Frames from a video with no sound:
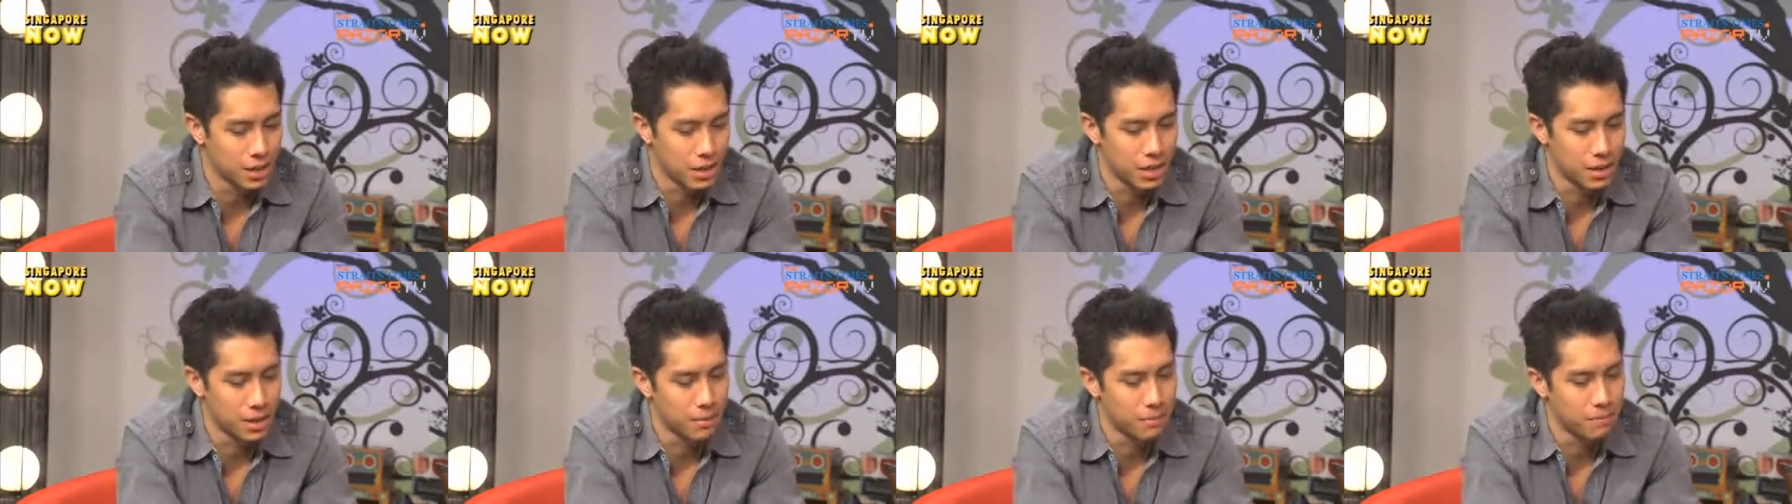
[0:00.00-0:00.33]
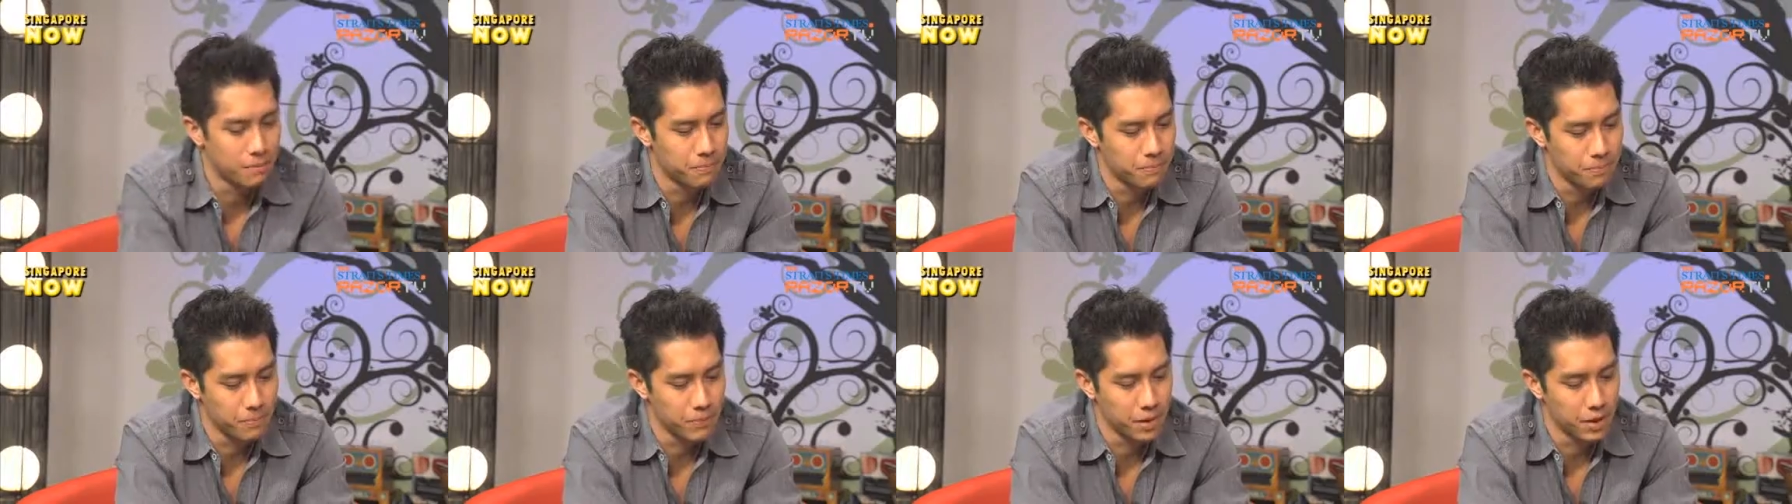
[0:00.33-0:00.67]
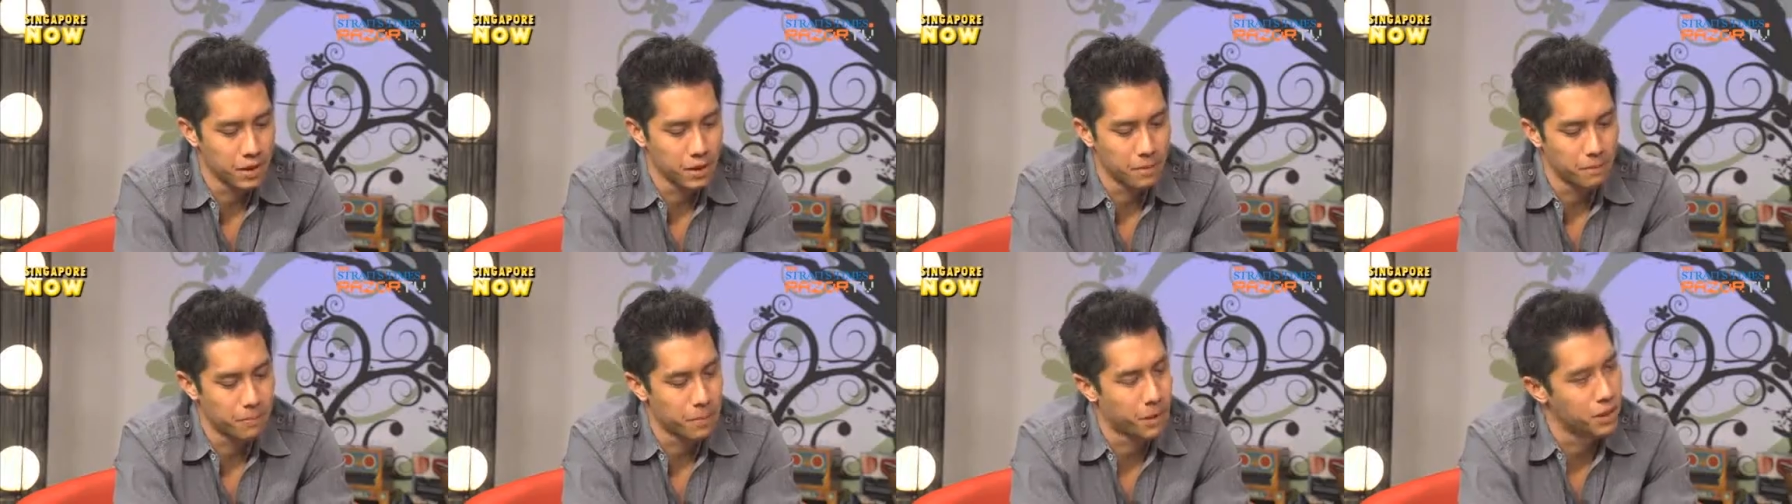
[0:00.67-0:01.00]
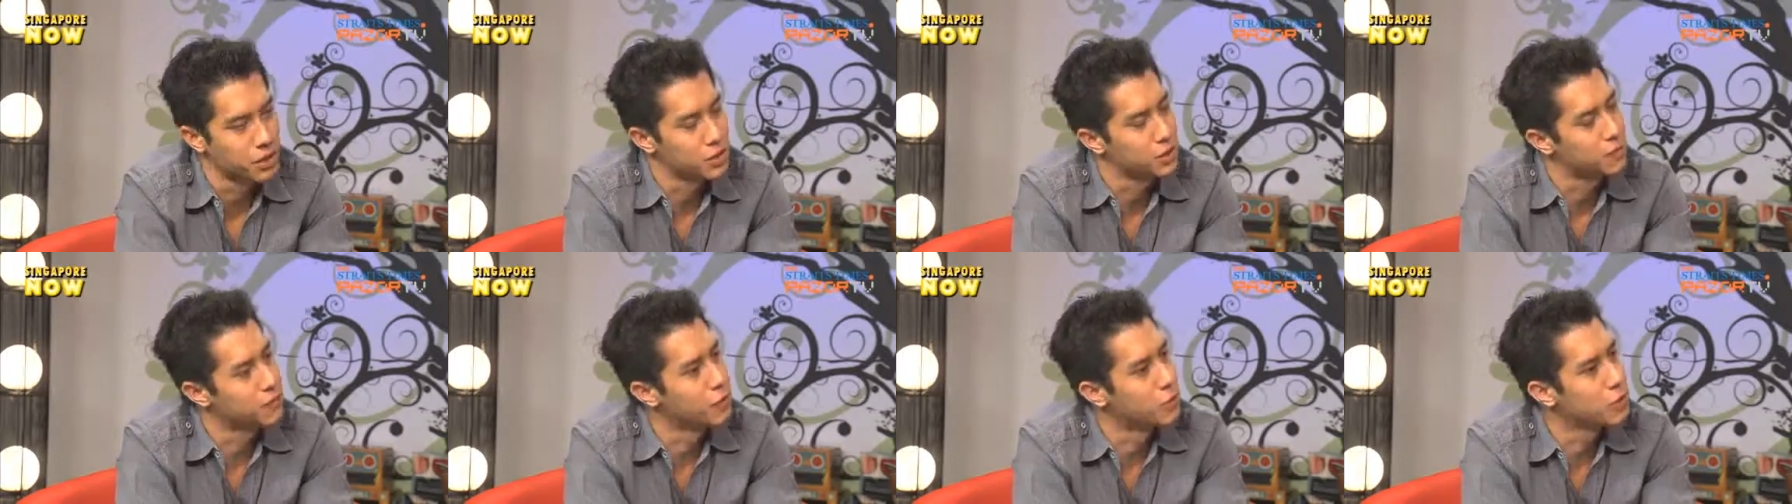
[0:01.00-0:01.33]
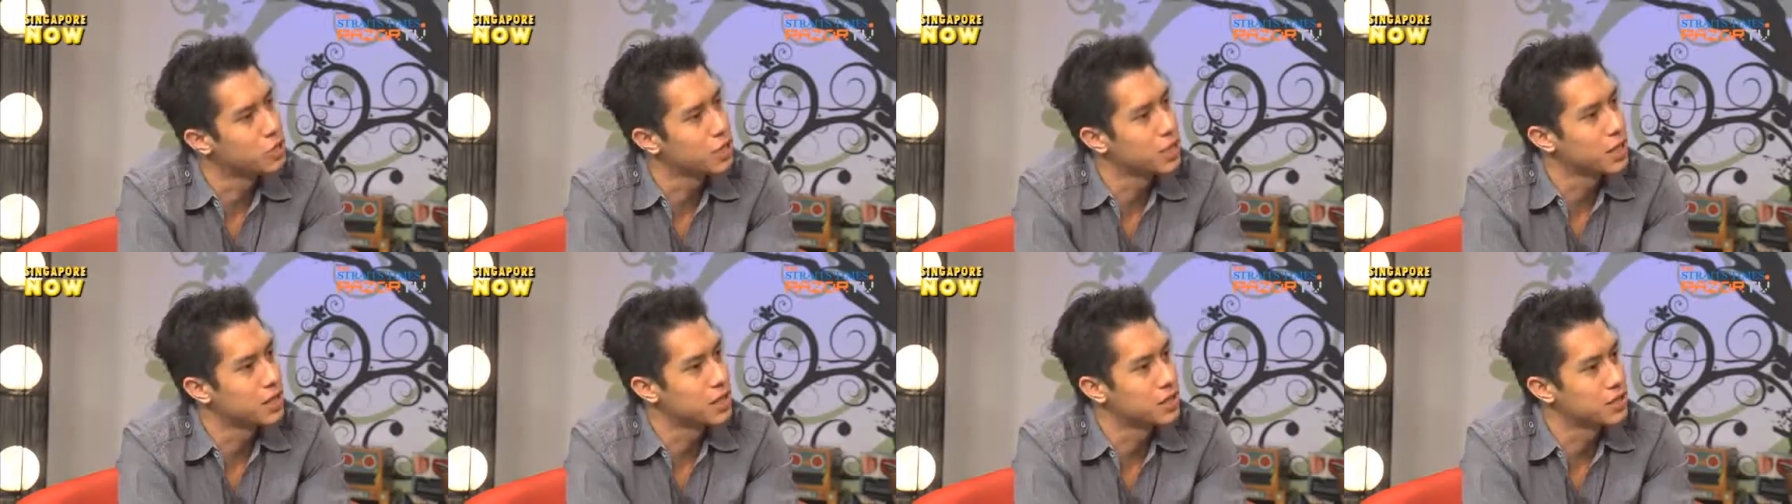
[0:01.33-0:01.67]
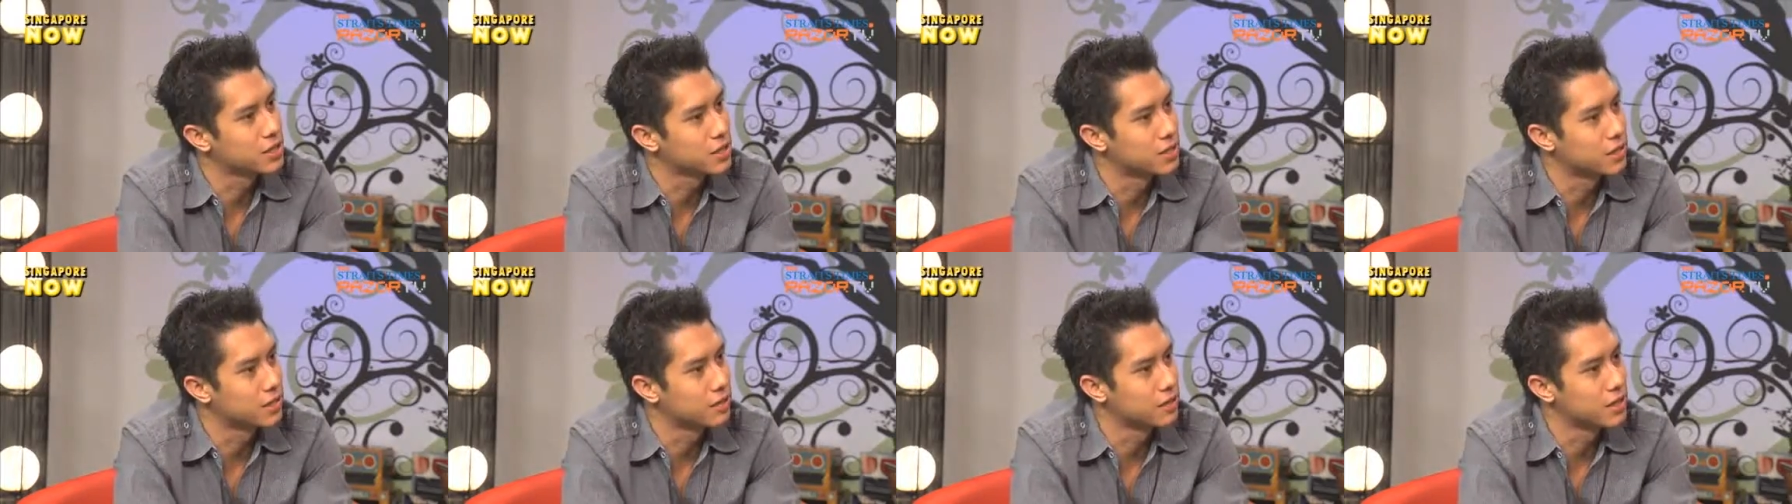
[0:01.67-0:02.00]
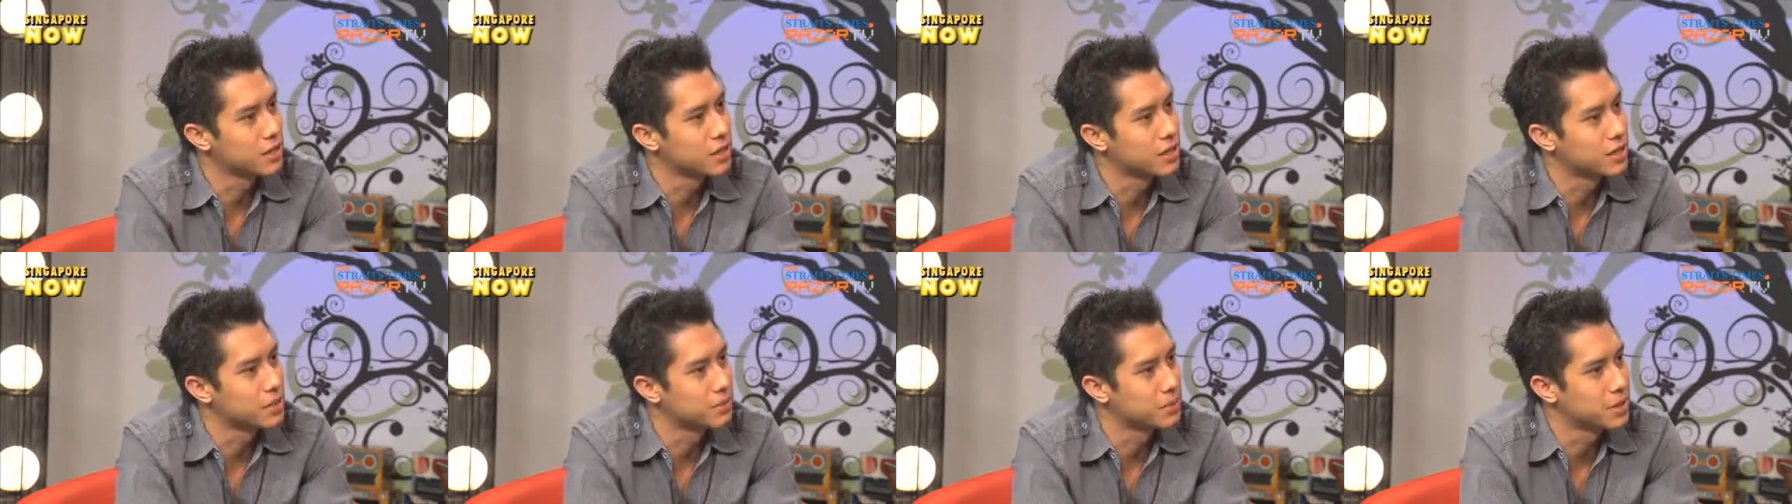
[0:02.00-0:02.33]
um, about his future and his career?